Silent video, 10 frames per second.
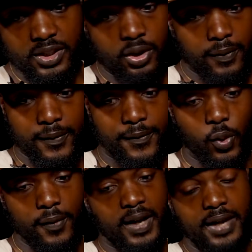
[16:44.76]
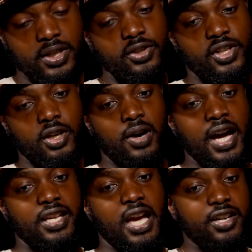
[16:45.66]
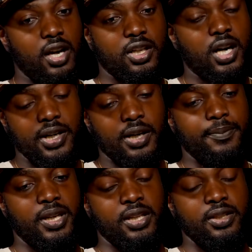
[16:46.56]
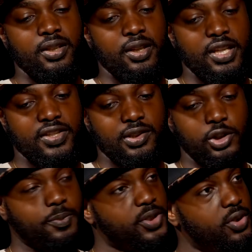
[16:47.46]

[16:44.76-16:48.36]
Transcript: you know, four or five years ago, I, I got caught up in this loop